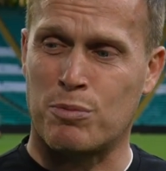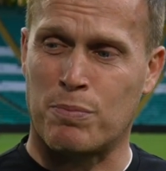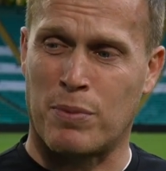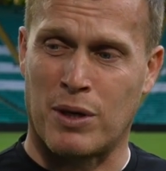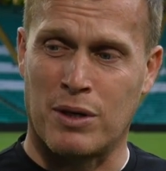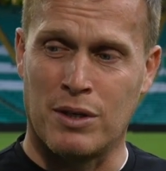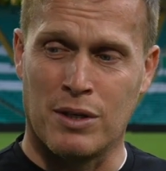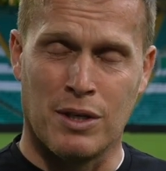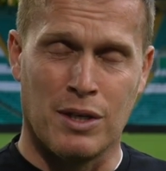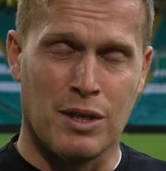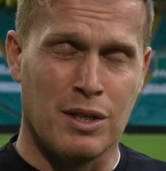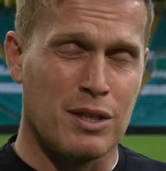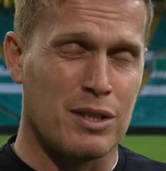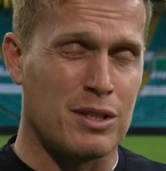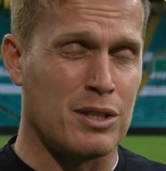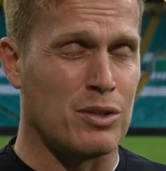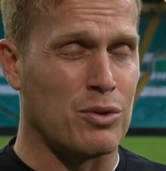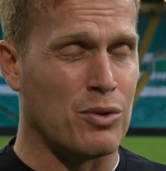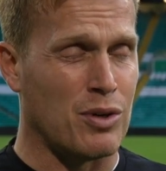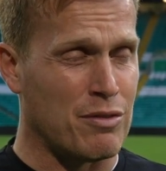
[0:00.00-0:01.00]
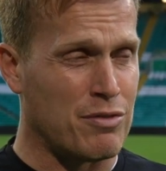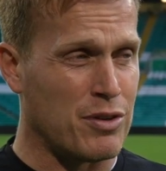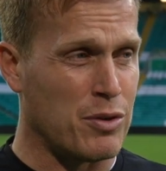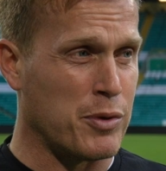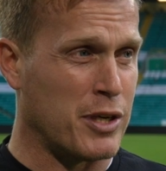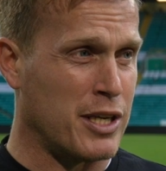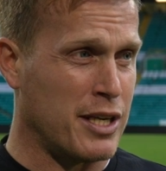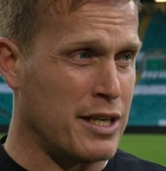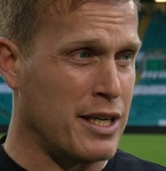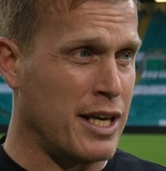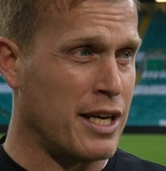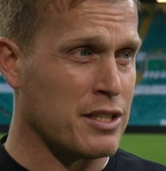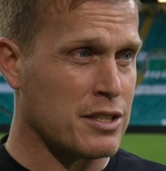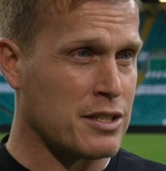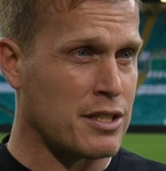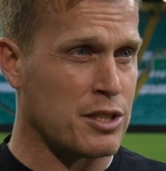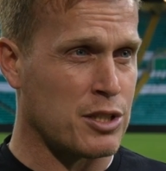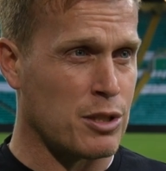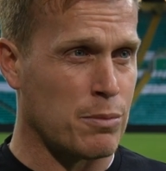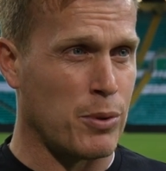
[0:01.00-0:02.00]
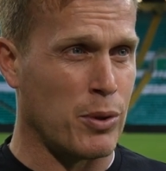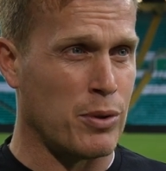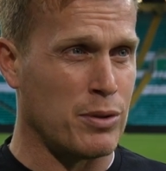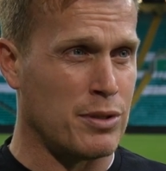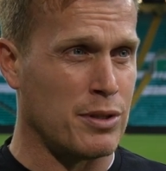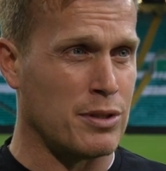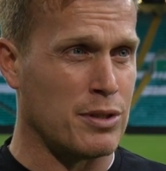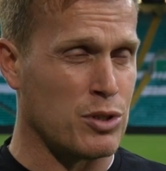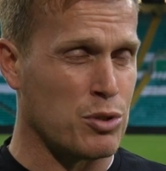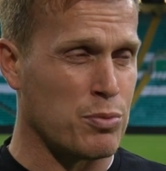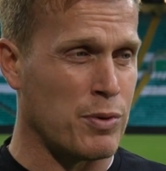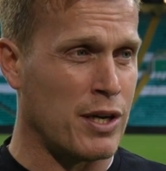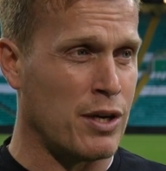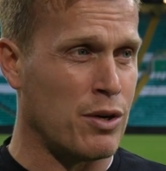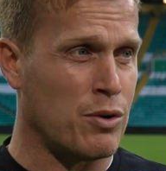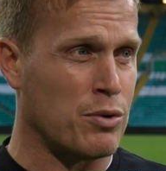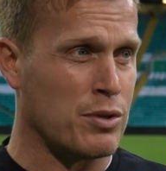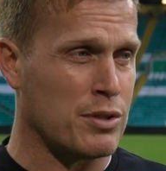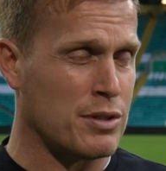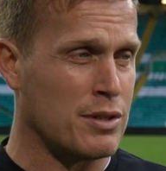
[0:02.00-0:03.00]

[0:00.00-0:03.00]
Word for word: But you know, everyone in there's disappointed as well.